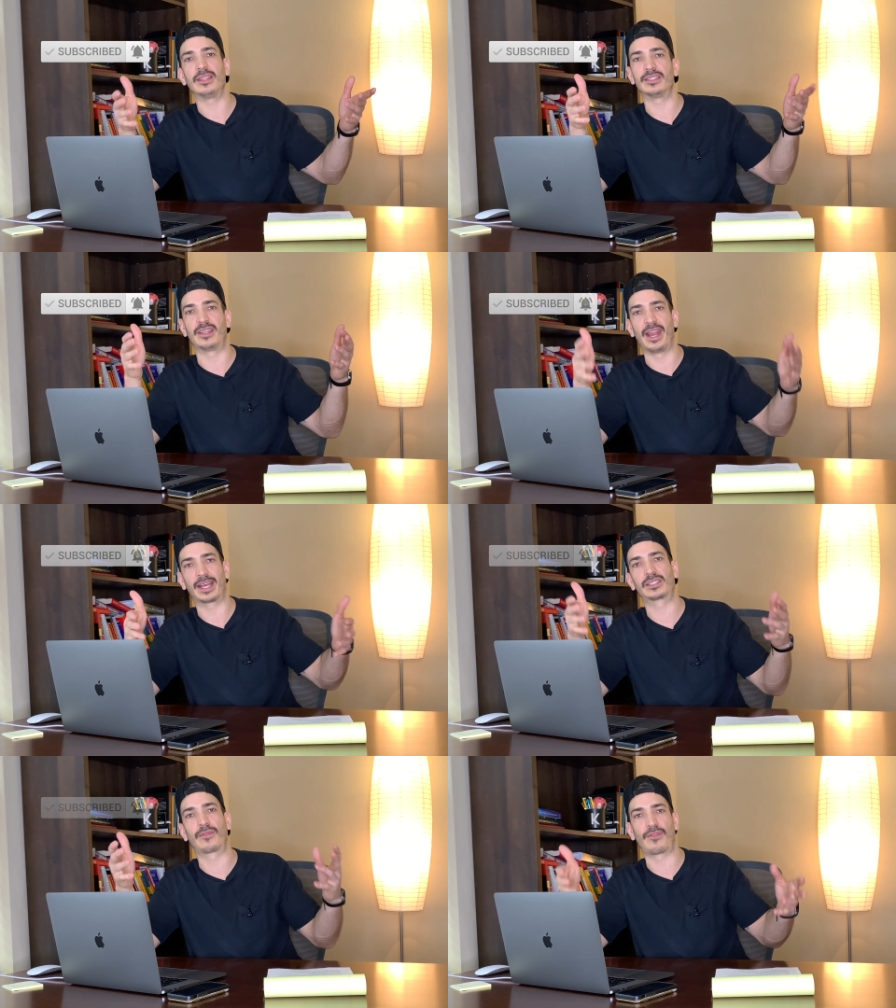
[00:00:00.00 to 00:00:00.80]
these
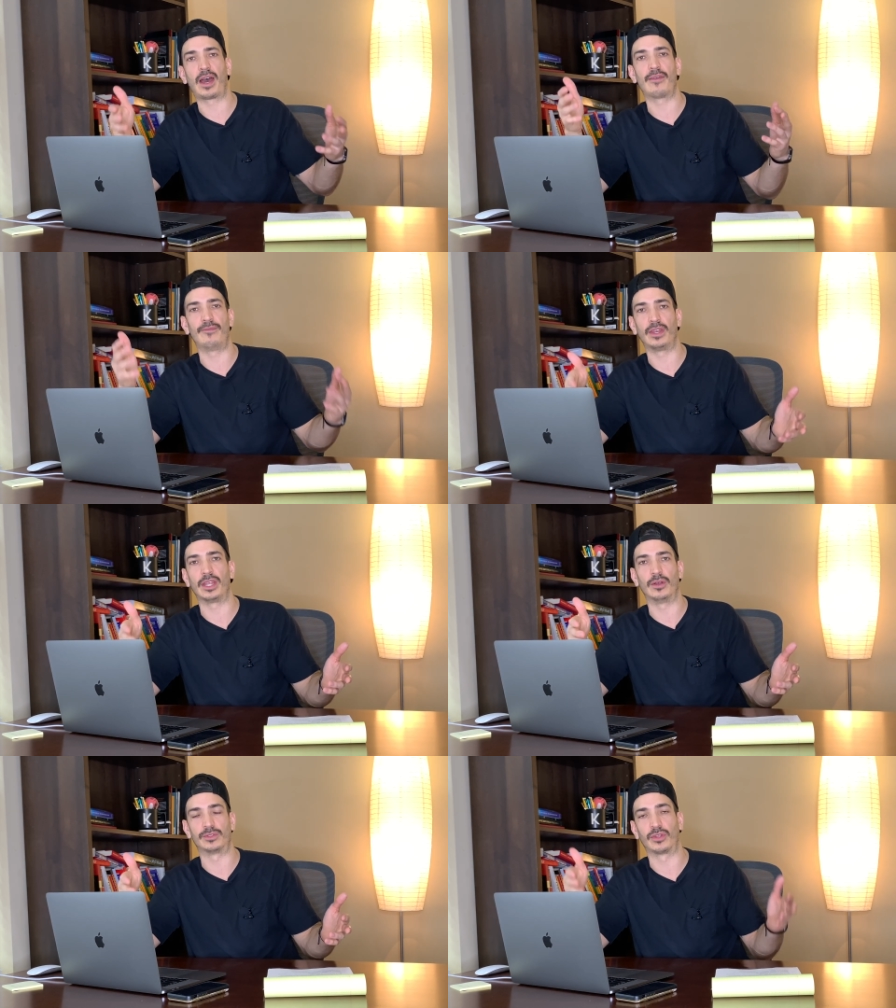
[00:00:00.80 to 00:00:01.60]
next five
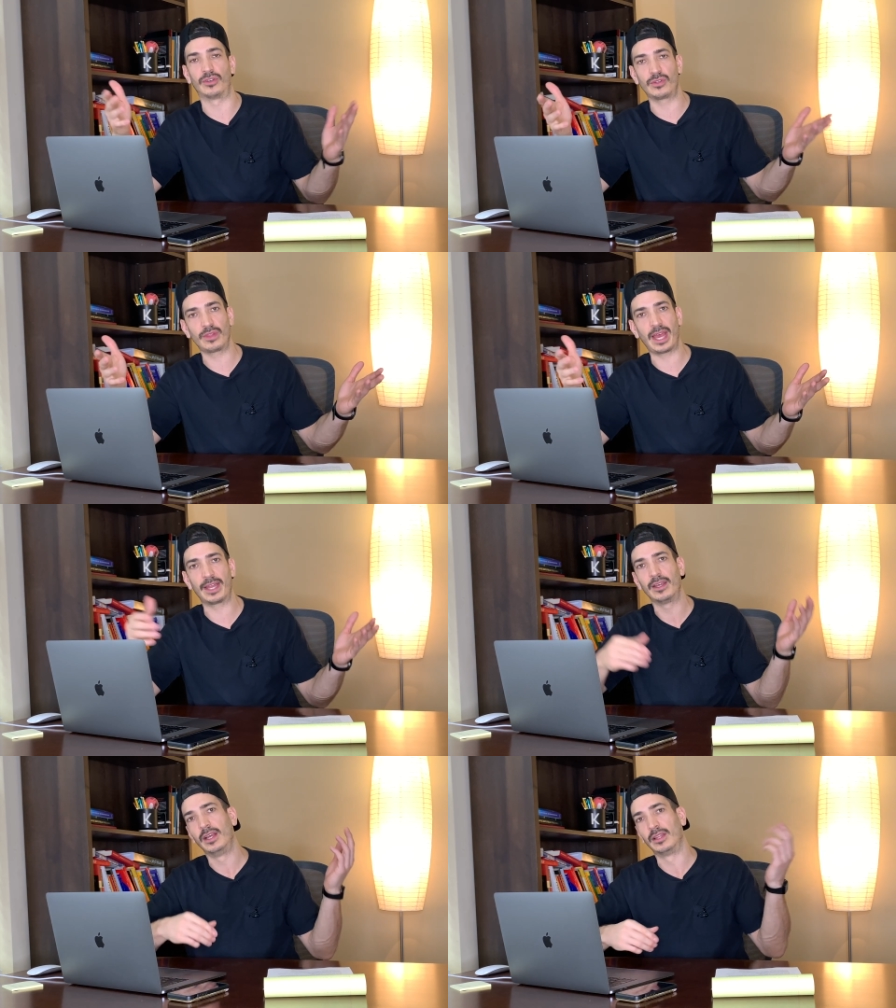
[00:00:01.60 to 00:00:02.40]
videos. So to do
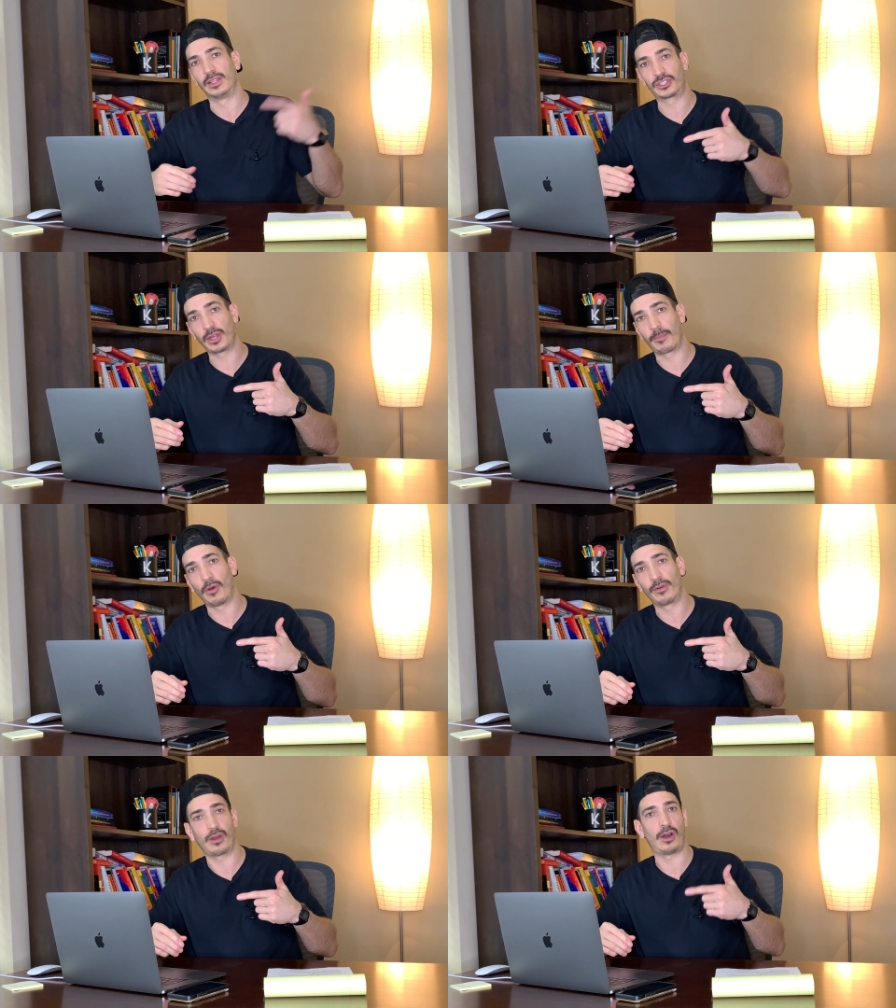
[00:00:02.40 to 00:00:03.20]
that, let's jump
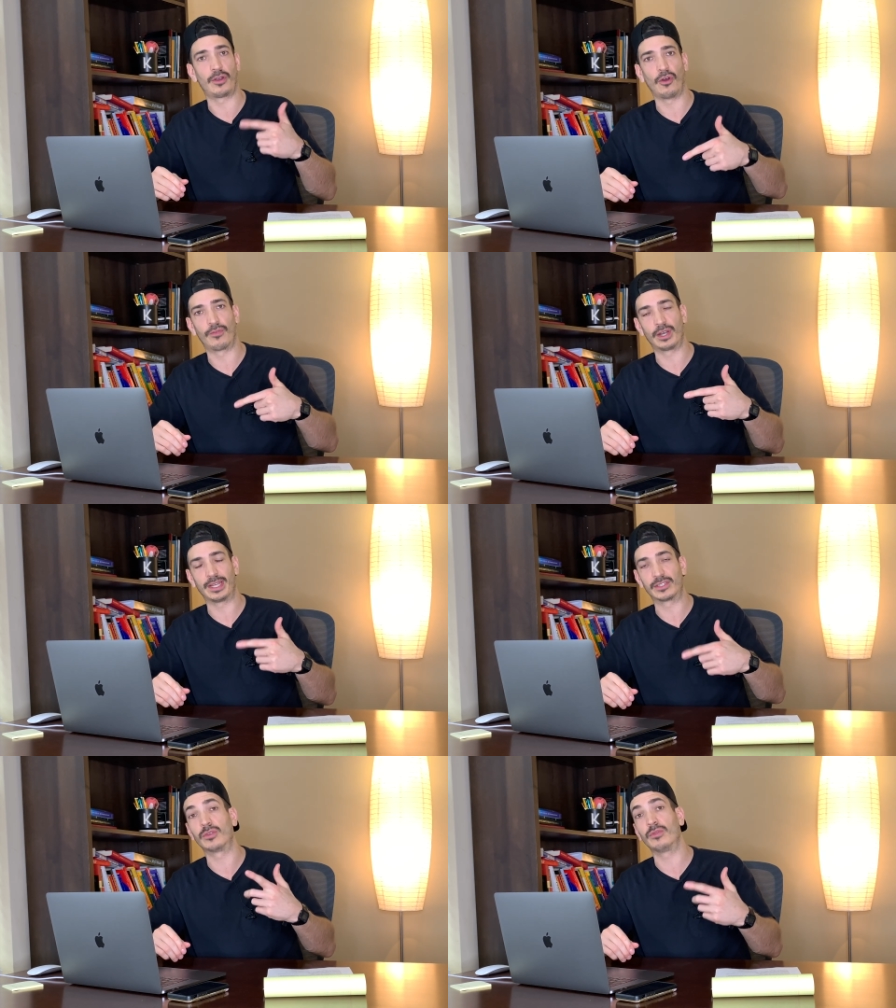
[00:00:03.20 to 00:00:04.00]
on, on over
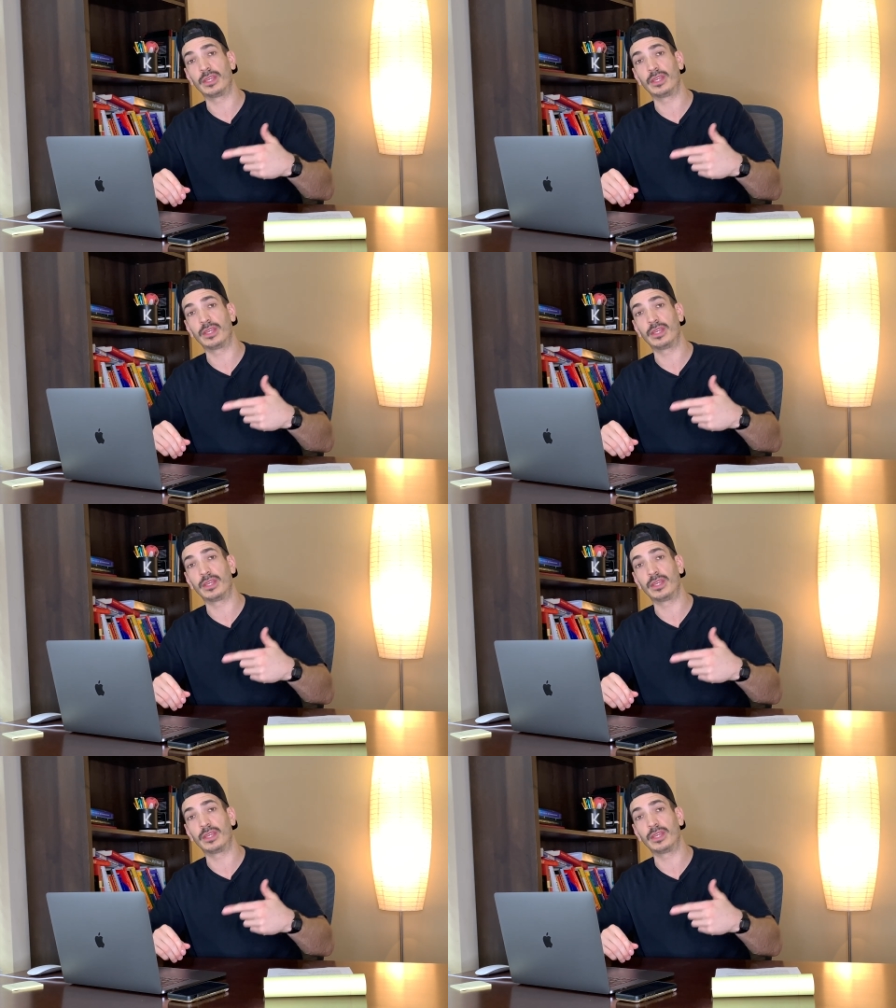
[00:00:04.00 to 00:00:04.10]
into the